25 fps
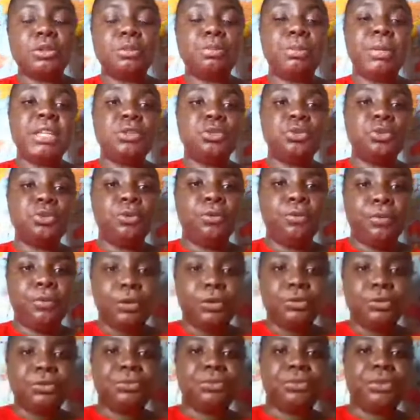Please do
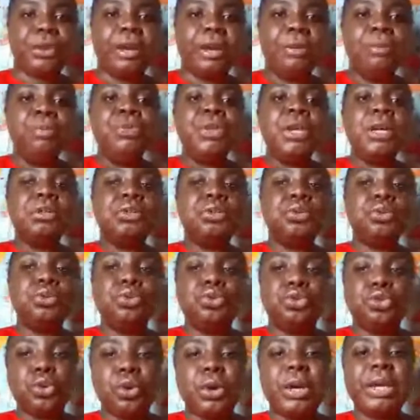feel free to
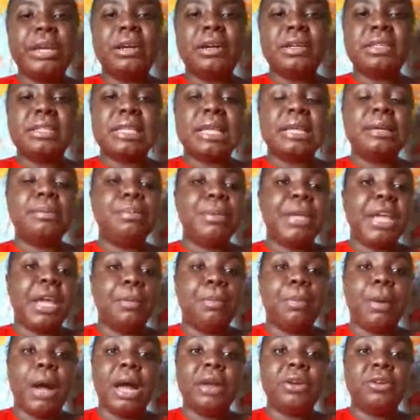join us and be a
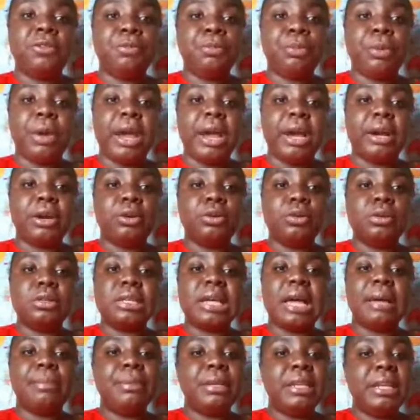part of Prayer Cruise.
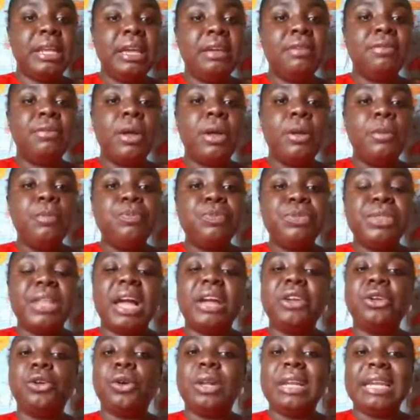I believe
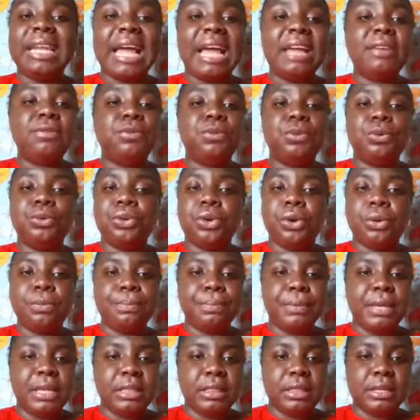that your life will not
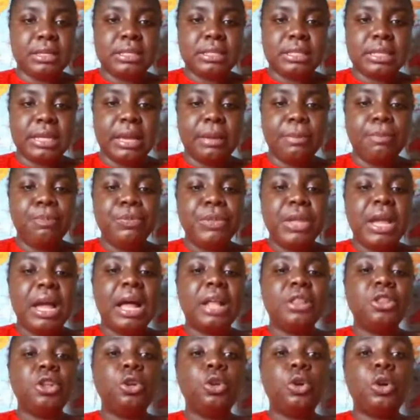be the same,
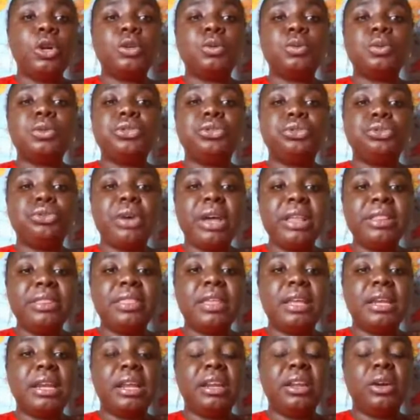and the Lord will
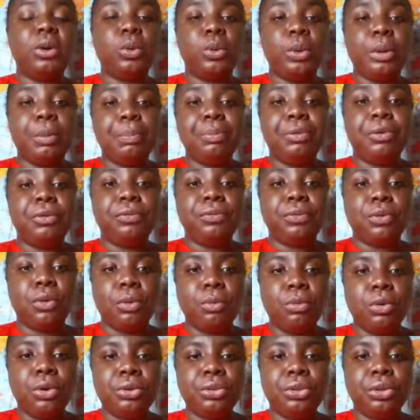strengthen and equip you for
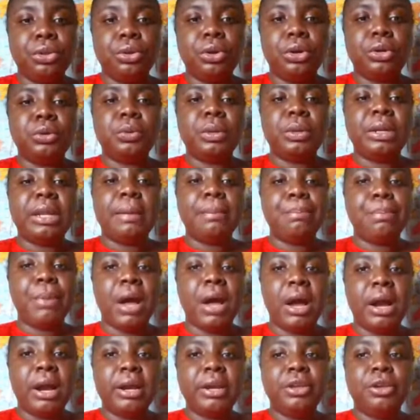more. The Lord will
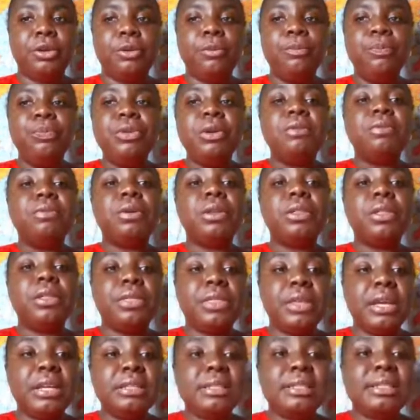empower you for the
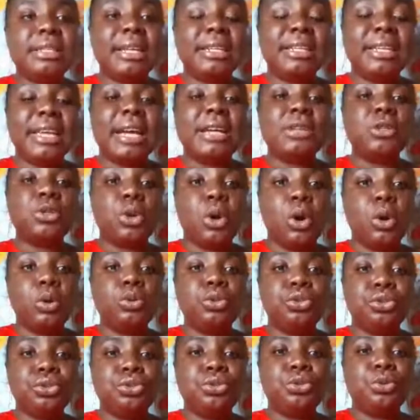things that he has called
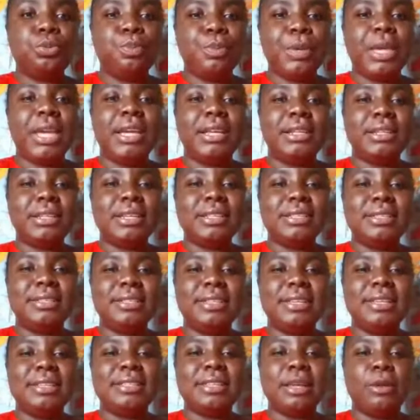you to be in this
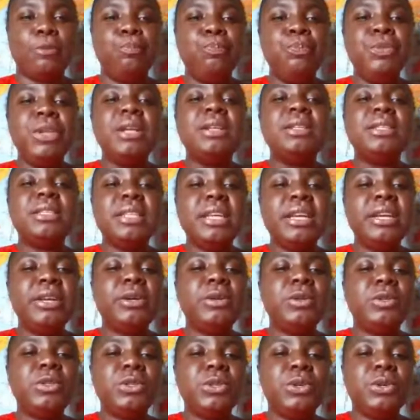season. See you
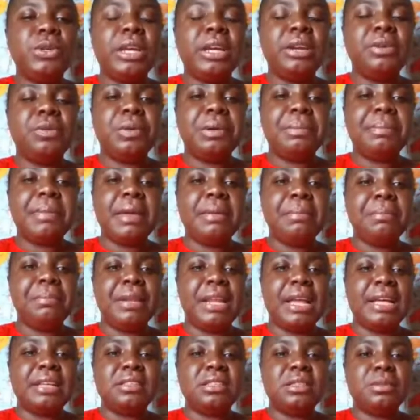soon and remain
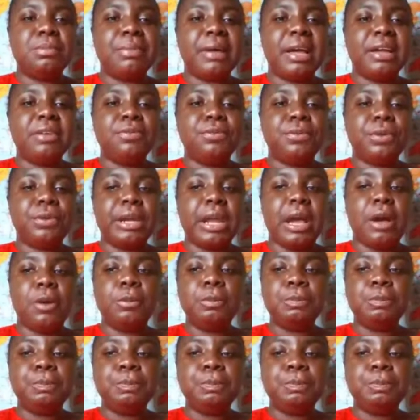blessed. Bye for now.